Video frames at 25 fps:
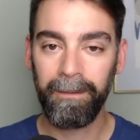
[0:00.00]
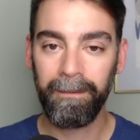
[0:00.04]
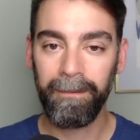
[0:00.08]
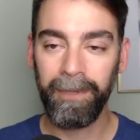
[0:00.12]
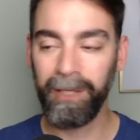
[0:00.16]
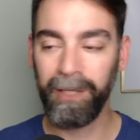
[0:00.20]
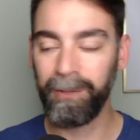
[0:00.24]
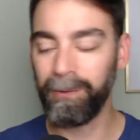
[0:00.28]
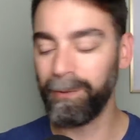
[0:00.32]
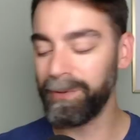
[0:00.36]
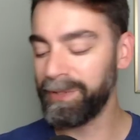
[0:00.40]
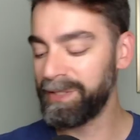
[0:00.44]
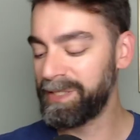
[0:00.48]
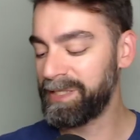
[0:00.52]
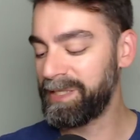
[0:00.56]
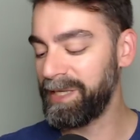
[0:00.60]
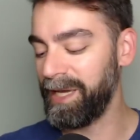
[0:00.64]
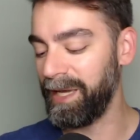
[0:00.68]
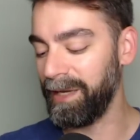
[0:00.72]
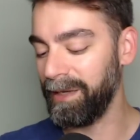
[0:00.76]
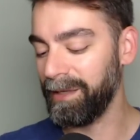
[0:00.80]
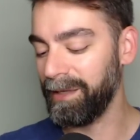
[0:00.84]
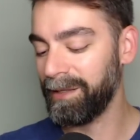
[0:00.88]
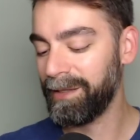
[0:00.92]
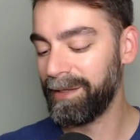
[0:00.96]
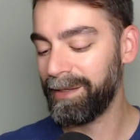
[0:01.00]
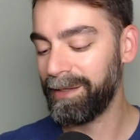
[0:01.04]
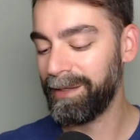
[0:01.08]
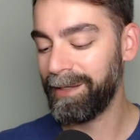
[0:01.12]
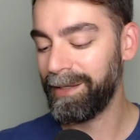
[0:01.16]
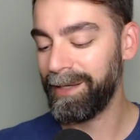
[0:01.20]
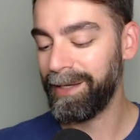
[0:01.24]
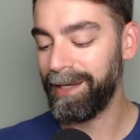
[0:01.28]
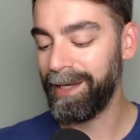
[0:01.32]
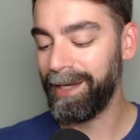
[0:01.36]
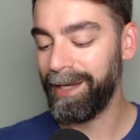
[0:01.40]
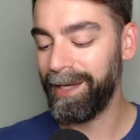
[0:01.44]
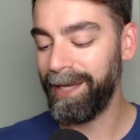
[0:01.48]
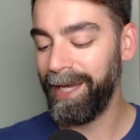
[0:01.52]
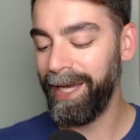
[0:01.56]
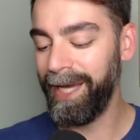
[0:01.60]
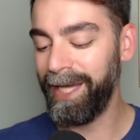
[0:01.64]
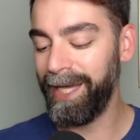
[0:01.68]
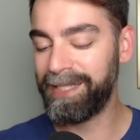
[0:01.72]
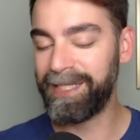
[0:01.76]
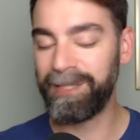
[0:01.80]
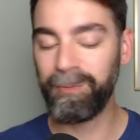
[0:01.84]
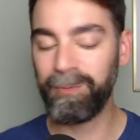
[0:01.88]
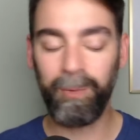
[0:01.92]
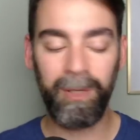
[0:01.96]
Pretty cool to see.
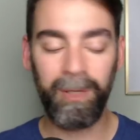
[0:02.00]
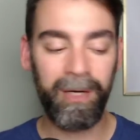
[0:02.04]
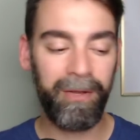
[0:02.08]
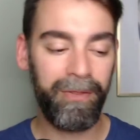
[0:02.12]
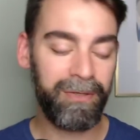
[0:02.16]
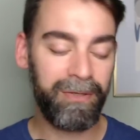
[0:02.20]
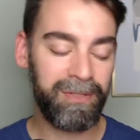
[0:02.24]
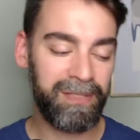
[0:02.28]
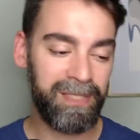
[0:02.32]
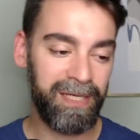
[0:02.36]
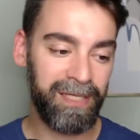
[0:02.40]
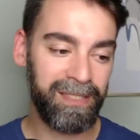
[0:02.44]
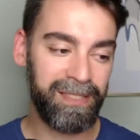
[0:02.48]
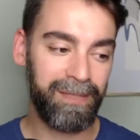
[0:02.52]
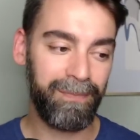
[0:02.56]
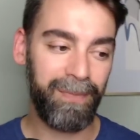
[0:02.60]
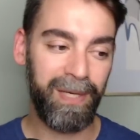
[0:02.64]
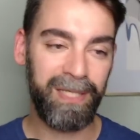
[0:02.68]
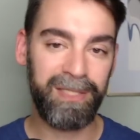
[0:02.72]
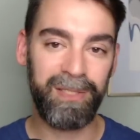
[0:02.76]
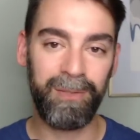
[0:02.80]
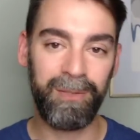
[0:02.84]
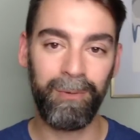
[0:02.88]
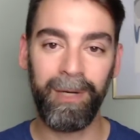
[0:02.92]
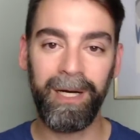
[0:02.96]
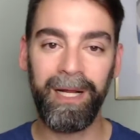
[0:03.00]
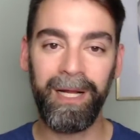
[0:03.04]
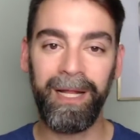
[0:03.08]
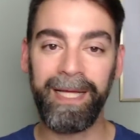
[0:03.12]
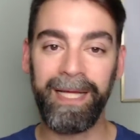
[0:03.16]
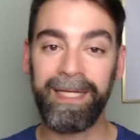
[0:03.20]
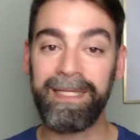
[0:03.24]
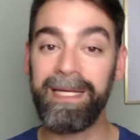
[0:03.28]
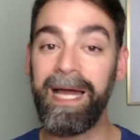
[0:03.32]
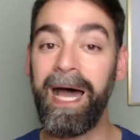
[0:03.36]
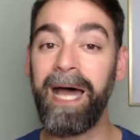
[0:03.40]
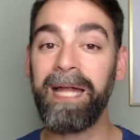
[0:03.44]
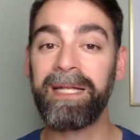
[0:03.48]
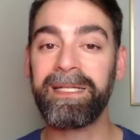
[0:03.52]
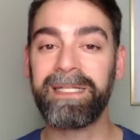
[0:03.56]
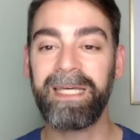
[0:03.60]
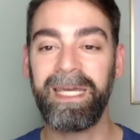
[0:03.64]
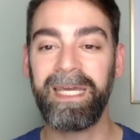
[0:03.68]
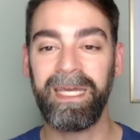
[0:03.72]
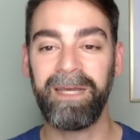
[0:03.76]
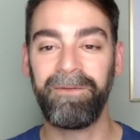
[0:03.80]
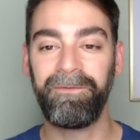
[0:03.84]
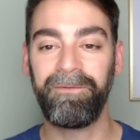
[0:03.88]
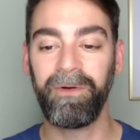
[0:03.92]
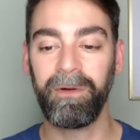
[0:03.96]
It's one of those things that makes you want to like not
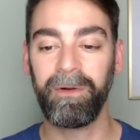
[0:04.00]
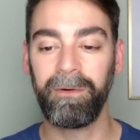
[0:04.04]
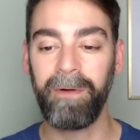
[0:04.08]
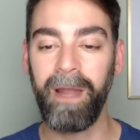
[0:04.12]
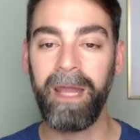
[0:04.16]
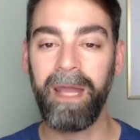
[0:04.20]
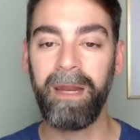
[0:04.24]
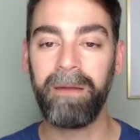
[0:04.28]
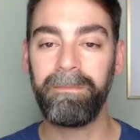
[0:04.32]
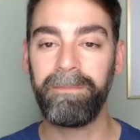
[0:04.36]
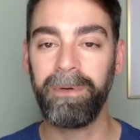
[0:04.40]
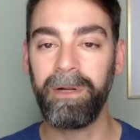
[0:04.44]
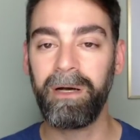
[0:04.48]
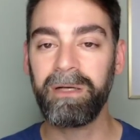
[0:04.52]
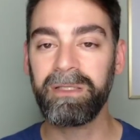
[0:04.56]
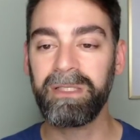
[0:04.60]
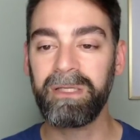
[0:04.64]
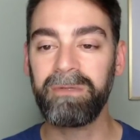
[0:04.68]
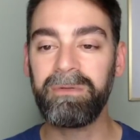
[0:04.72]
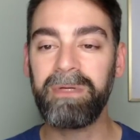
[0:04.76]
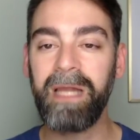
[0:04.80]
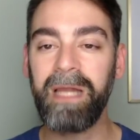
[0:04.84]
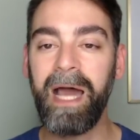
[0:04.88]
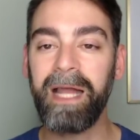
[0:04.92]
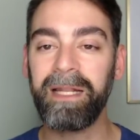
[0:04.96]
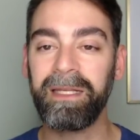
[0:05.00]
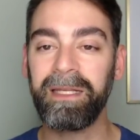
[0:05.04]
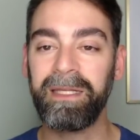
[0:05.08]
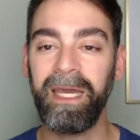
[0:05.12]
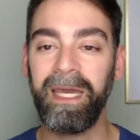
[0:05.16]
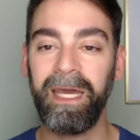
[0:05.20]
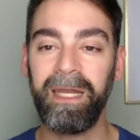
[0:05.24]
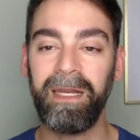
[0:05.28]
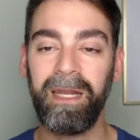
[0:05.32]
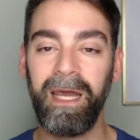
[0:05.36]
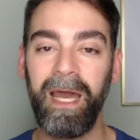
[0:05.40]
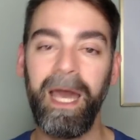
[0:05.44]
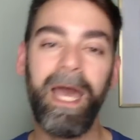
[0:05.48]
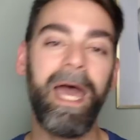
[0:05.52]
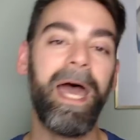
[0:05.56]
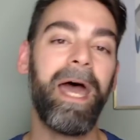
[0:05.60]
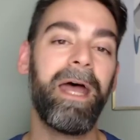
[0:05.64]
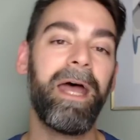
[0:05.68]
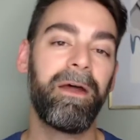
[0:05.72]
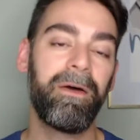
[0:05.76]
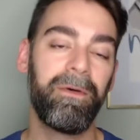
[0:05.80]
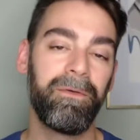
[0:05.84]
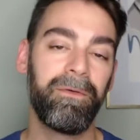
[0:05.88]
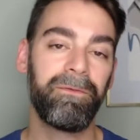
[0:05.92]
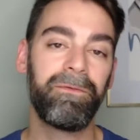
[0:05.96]
take it for granted, but also not get
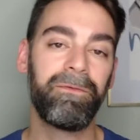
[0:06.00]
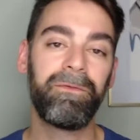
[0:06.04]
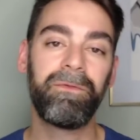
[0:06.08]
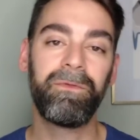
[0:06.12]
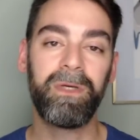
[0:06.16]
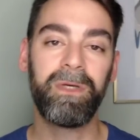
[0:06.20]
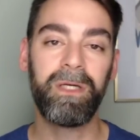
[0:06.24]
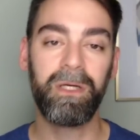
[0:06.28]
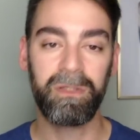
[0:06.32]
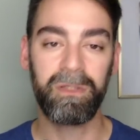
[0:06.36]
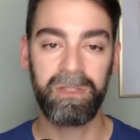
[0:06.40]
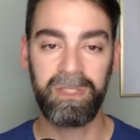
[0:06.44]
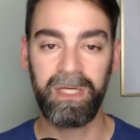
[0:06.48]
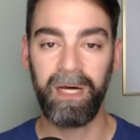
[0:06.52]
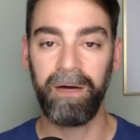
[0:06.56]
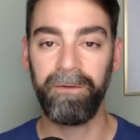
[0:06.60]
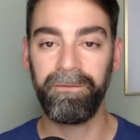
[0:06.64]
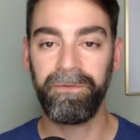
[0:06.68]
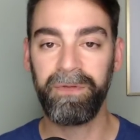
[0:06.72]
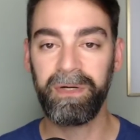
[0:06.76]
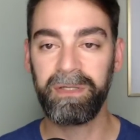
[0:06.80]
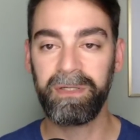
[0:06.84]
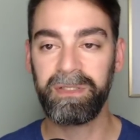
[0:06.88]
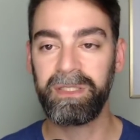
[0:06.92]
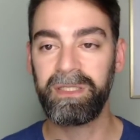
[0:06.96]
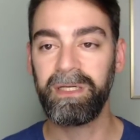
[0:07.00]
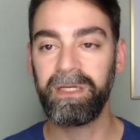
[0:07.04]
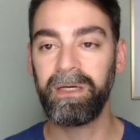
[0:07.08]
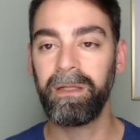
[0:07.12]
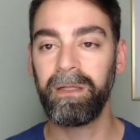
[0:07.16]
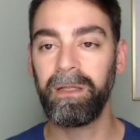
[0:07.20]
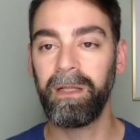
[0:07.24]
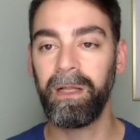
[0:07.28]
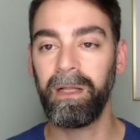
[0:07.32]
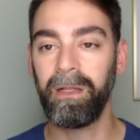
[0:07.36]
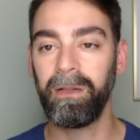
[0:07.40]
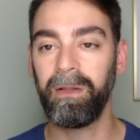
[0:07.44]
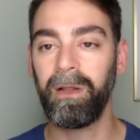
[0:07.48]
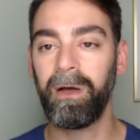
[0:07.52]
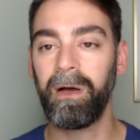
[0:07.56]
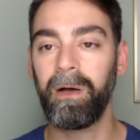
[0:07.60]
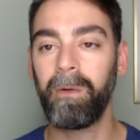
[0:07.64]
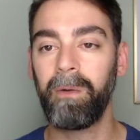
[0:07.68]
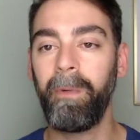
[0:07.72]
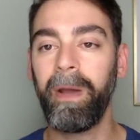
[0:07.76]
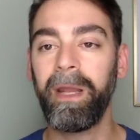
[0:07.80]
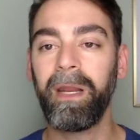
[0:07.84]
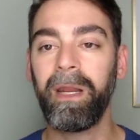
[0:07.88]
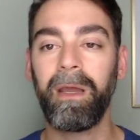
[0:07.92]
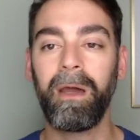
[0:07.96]
ahead of yourself. There's still a
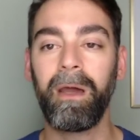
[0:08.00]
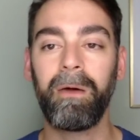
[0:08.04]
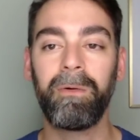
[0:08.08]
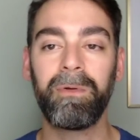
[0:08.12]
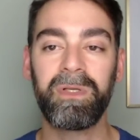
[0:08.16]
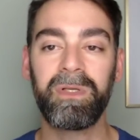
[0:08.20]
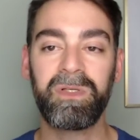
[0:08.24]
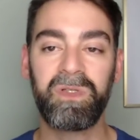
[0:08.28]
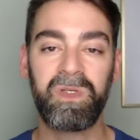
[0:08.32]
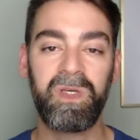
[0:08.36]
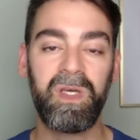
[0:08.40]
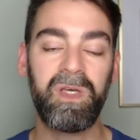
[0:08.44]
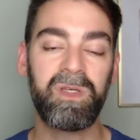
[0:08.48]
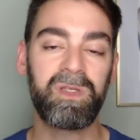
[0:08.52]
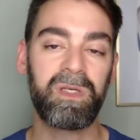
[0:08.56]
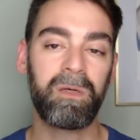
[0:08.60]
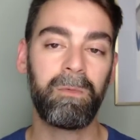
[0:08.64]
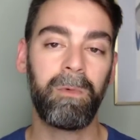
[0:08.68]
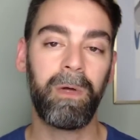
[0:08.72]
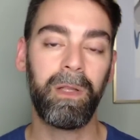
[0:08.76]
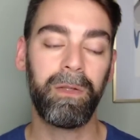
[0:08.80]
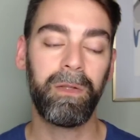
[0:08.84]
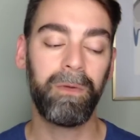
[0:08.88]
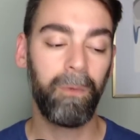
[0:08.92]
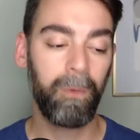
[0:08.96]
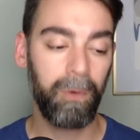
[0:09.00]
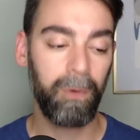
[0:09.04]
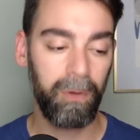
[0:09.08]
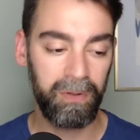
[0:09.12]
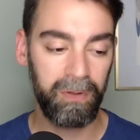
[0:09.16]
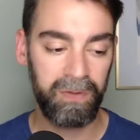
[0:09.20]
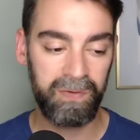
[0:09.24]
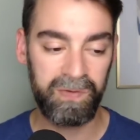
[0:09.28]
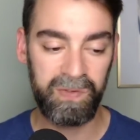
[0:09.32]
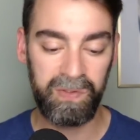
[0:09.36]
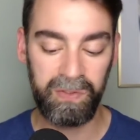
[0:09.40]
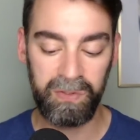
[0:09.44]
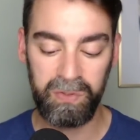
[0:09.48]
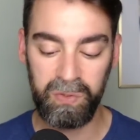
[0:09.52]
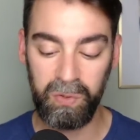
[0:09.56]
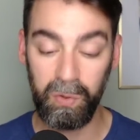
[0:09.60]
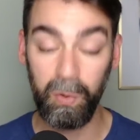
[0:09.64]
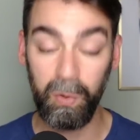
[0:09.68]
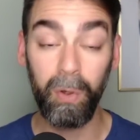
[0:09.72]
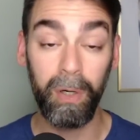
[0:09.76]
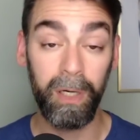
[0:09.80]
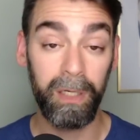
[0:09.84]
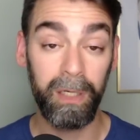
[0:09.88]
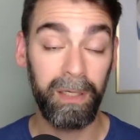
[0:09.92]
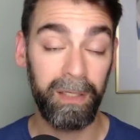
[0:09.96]
long way to go in the season. While New Orleans looks
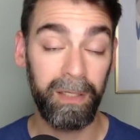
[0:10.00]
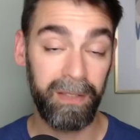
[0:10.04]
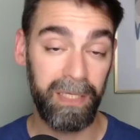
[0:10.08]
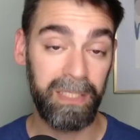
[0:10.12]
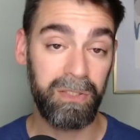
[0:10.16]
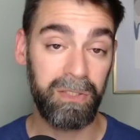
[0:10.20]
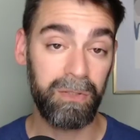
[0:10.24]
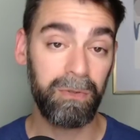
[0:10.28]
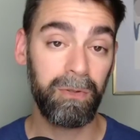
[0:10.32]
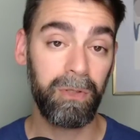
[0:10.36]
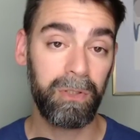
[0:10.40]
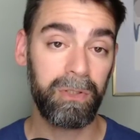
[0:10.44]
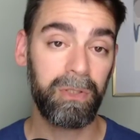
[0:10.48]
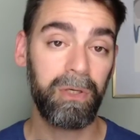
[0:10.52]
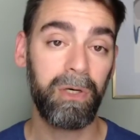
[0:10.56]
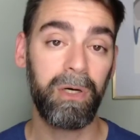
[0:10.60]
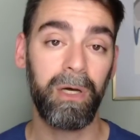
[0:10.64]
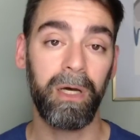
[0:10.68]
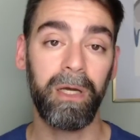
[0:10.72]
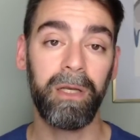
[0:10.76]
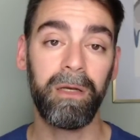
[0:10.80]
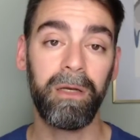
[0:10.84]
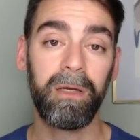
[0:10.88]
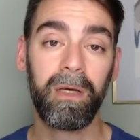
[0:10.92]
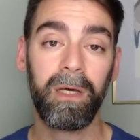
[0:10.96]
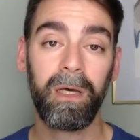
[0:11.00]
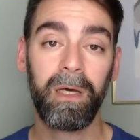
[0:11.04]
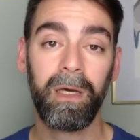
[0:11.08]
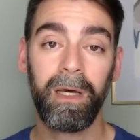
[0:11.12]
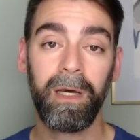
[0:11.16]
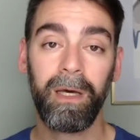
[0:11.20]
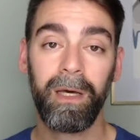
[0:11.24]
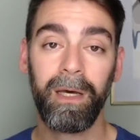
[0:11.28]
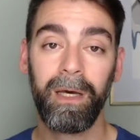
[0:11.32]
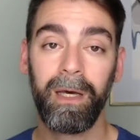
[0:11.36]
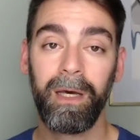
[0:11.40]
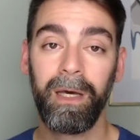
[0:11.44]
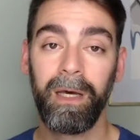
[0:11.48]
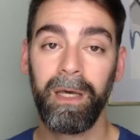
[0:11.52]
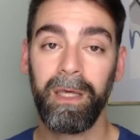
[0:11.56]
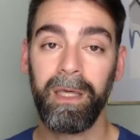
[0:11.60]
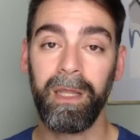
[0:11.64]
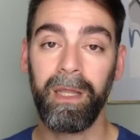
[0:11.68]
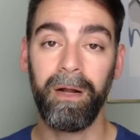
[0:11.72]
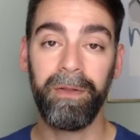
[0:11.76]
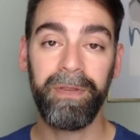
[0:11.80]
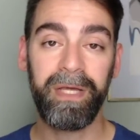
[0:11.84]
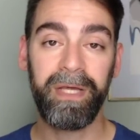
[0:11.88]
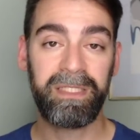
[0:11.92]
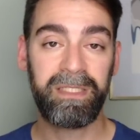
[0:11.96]
good, and they do look good,
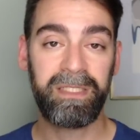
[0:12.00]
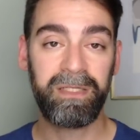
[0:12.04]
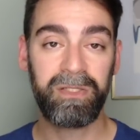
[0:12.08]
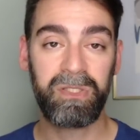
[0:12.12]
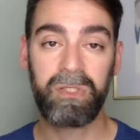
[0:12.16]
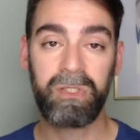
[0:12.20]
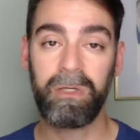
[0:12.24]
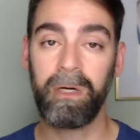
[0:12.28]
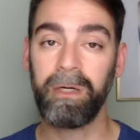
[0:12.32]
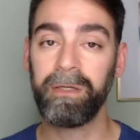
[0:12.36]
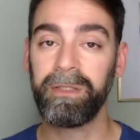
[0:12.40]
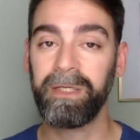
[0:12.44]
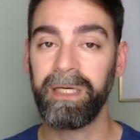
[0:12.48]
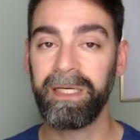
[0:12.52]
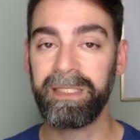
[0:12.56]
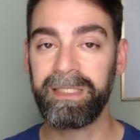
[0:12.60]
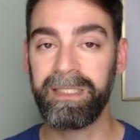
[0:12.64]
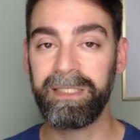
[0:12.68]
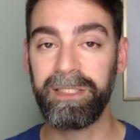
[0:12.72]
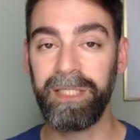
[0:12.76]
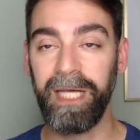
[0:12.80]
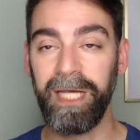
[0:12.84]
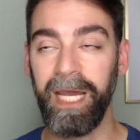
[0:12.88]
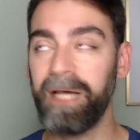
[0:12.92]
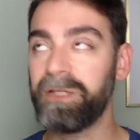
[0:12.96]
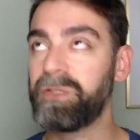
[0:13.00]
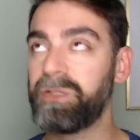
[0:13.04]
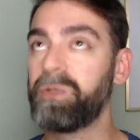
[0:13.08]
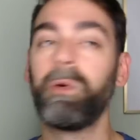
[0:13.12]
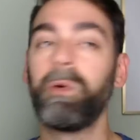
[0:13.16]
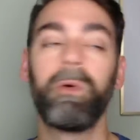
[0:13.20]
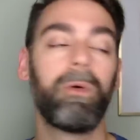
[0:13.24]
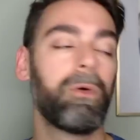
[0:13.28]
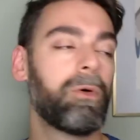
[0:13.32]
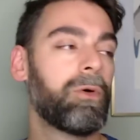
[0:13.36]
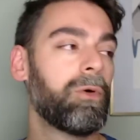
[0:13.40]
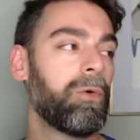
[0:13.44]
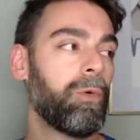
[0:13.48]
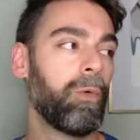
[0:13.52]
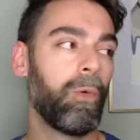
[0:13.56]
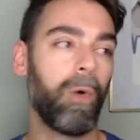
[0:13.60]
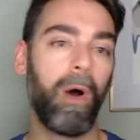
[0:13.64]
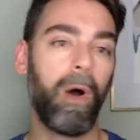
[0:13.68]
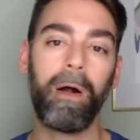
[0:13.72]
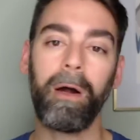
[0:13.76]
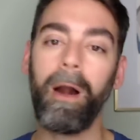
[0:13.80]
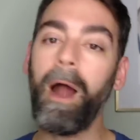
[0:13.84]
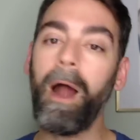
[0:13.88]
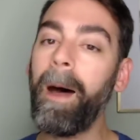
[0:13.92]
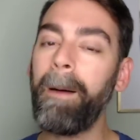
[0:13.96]
you know, they still struggle against the Jazz, who
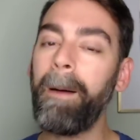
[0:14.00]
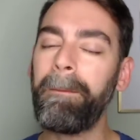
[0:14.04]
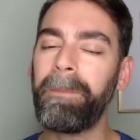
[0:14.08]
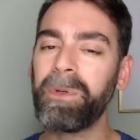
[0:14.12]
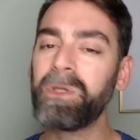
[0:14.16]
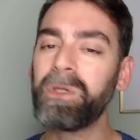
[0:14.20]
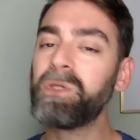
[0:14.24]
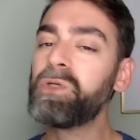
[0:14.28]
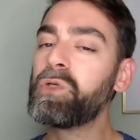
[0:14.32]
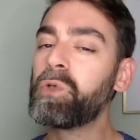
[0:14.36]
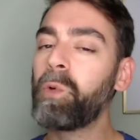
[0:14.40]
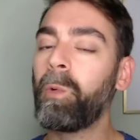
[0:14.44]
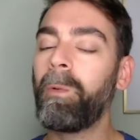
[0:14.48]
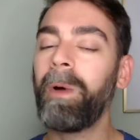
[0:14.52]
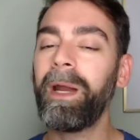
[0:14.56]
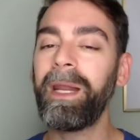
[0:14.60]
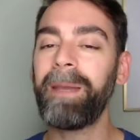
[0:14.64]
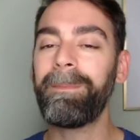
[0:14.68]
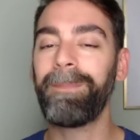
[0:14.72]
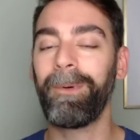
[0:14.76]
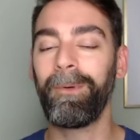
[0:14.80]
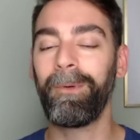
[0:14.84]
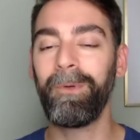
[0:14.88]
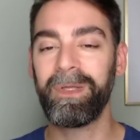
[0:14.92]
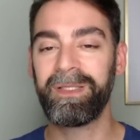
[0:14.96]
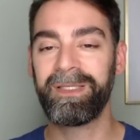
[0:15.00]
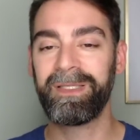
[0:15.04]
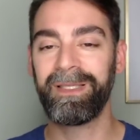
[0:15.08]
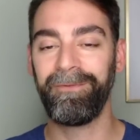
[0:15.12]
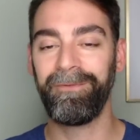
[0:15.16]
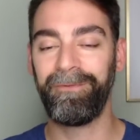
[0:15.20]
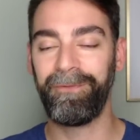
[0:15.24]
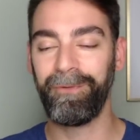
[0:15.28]
are up 20 points in the